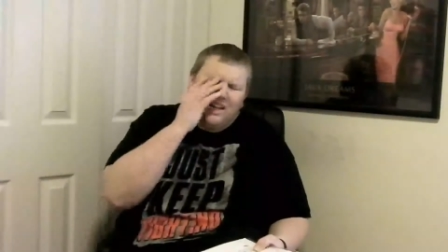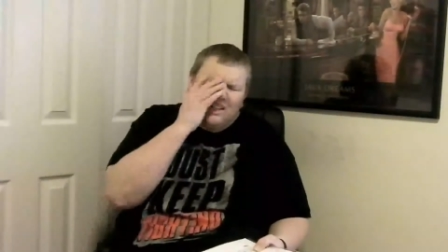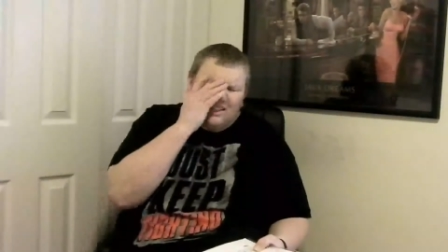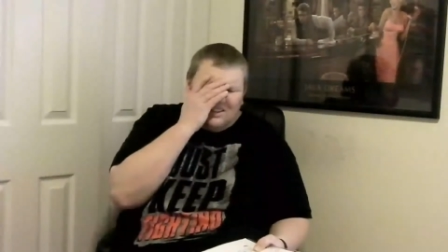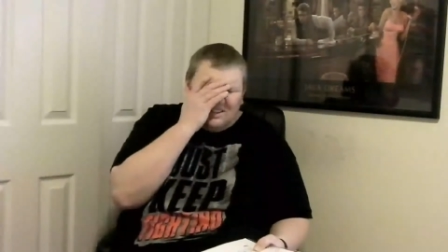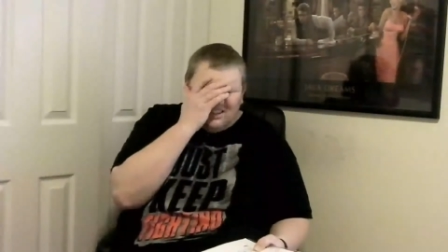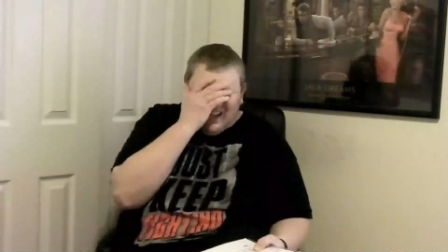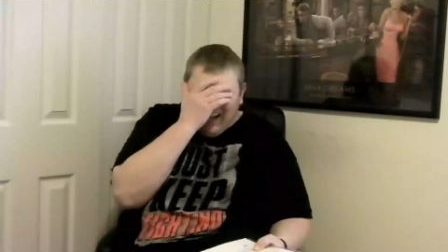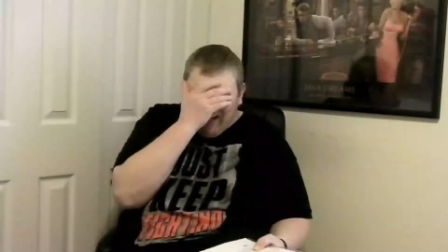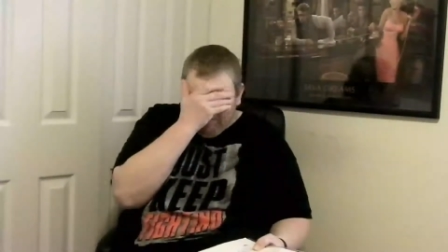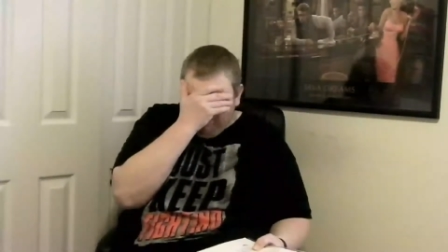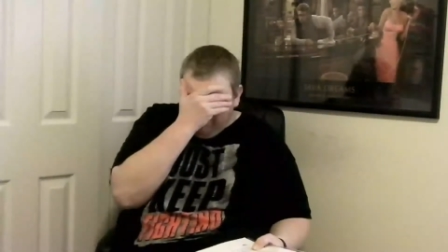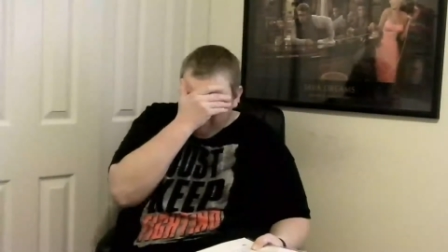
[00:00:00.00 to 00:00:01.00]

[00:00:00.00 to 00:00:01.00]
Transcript: So yeah, I mean,